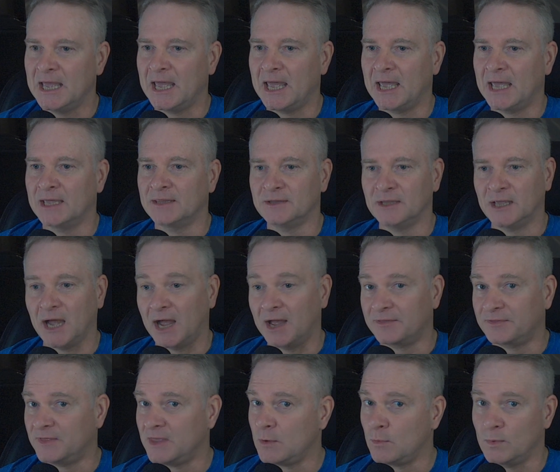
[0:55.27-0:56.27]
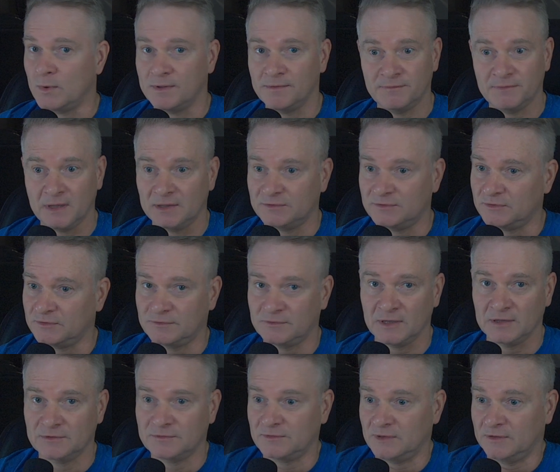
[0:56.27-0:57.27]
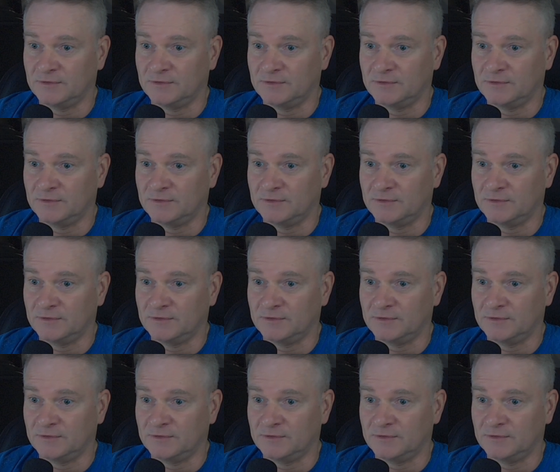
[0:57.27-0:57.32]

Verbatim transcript: and I think we've it's it's